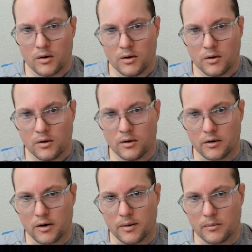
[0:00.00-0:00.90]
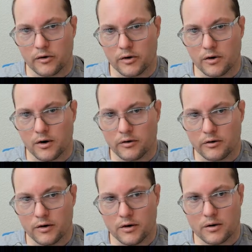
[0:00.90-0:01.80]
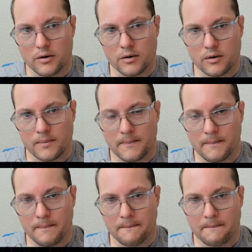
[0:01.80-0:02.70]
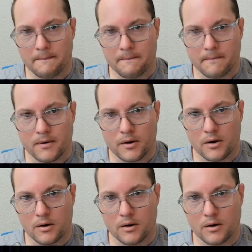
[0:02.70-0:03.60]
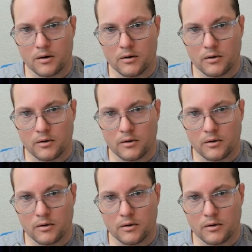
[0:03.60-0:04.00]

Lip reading: It comes in nicely, and